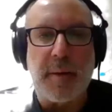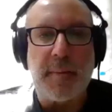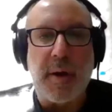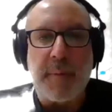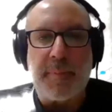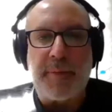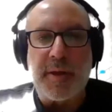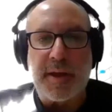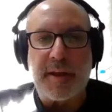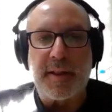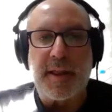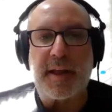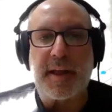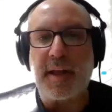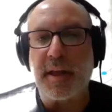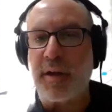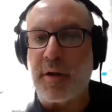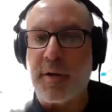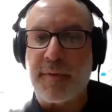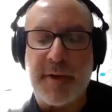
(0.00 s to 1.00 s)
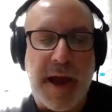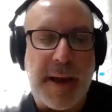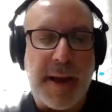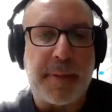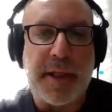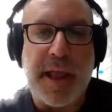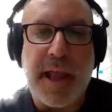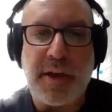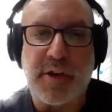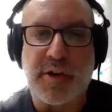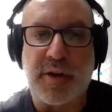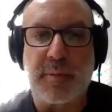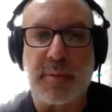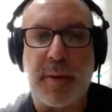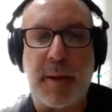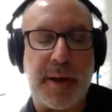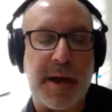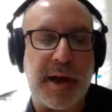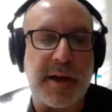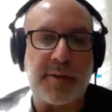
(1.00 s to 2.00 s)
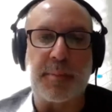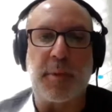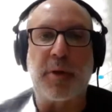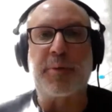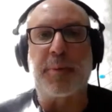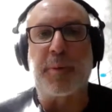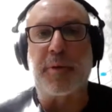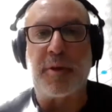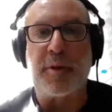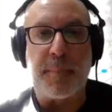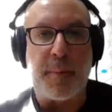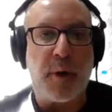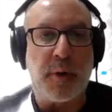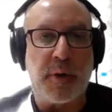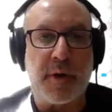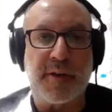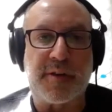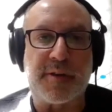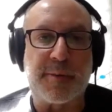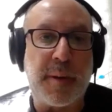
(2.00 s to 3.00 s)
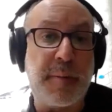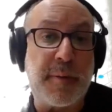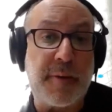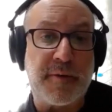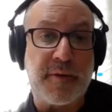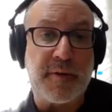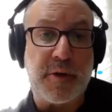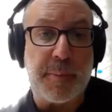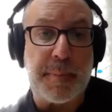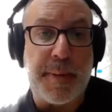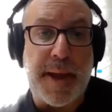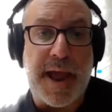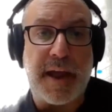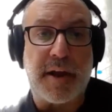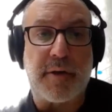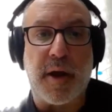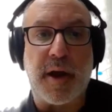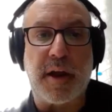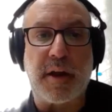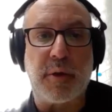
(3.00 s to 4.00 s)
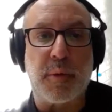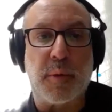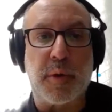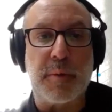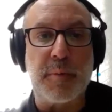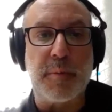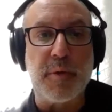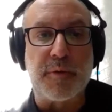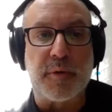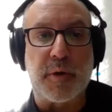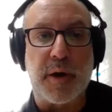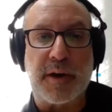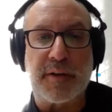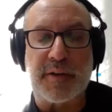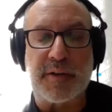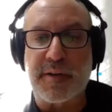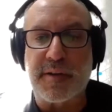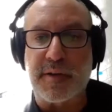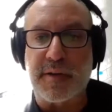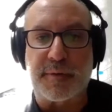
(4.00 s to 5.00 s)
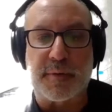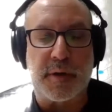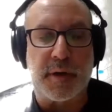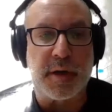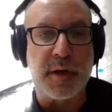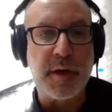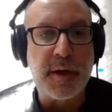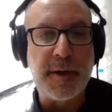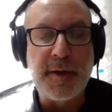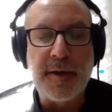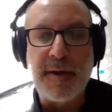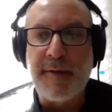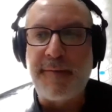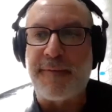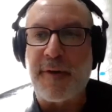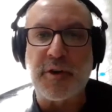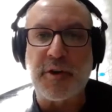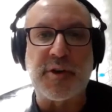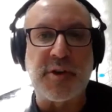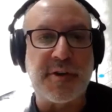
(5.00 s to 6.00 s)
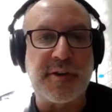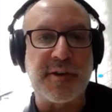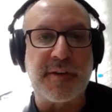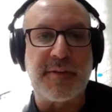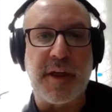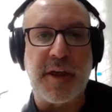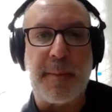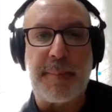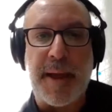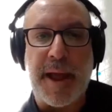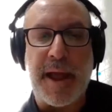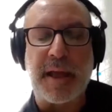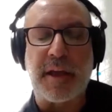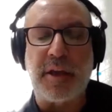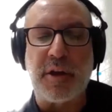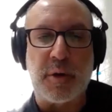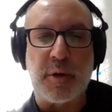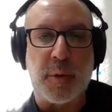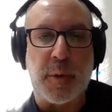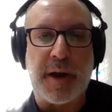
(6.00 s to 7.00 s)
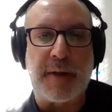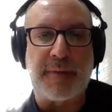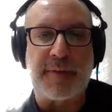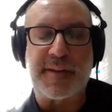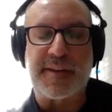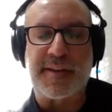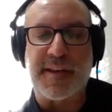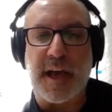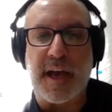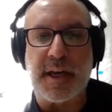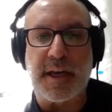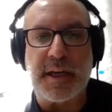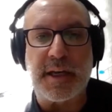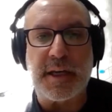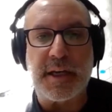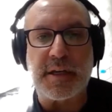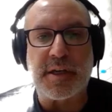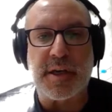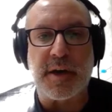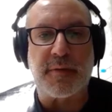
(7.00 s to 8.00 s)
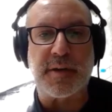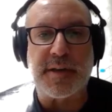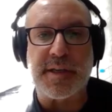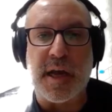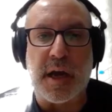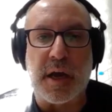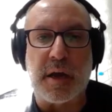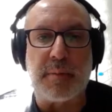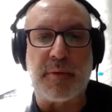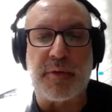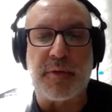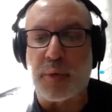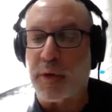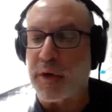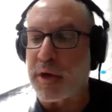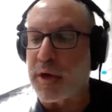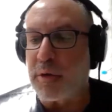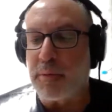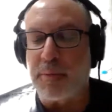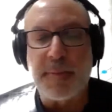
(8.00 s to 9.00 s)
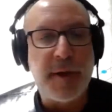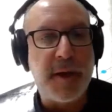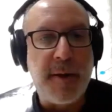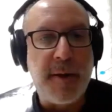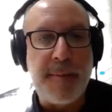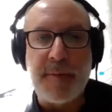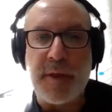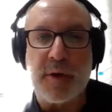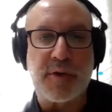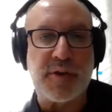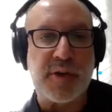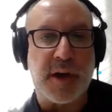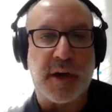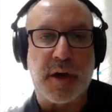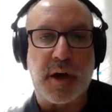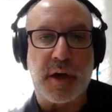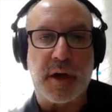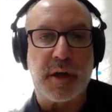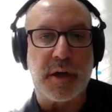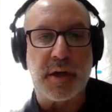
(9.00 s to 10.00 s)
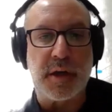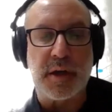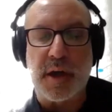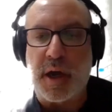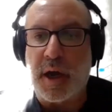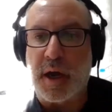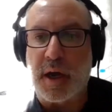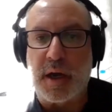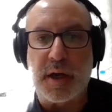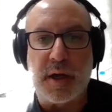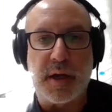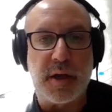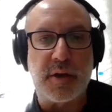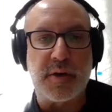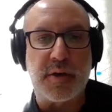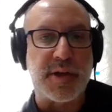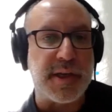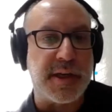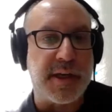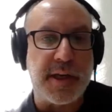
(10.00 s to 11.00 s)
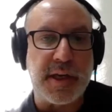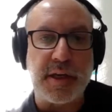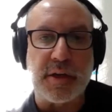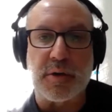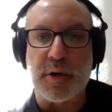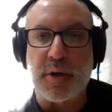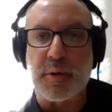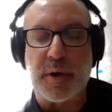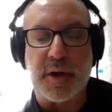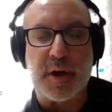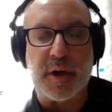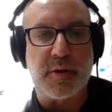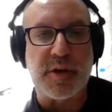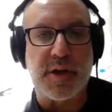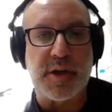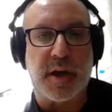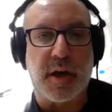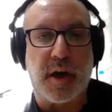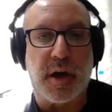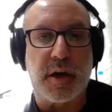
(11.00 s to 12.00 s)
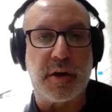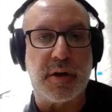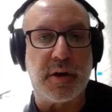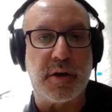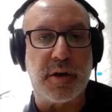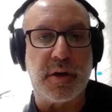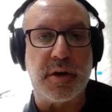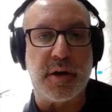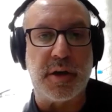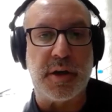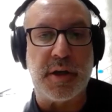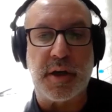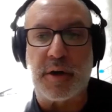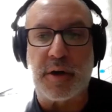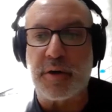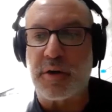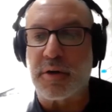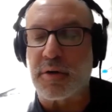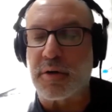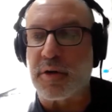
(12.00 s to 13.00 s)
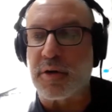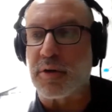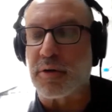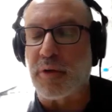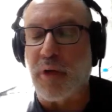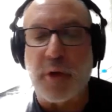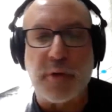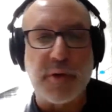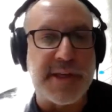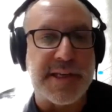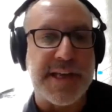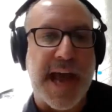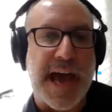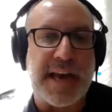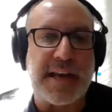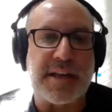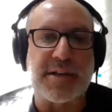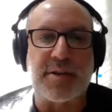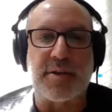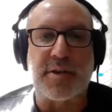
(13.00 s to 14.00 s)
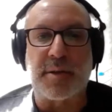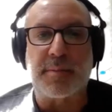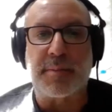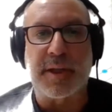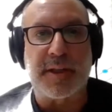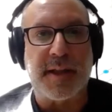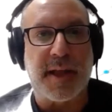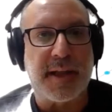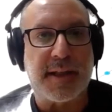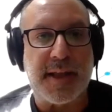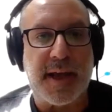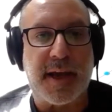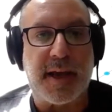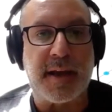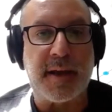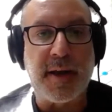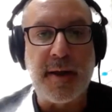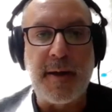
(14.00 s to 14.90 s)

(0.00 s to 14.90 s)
I'm thinking like you have an application, maybe it has multiple components, maybe even your bank, right? And you want to move around to different functions of that bank. You don't want to have to sign in each and every time. If you want to go check on your CD, or you want to go check on your loan status or something like that.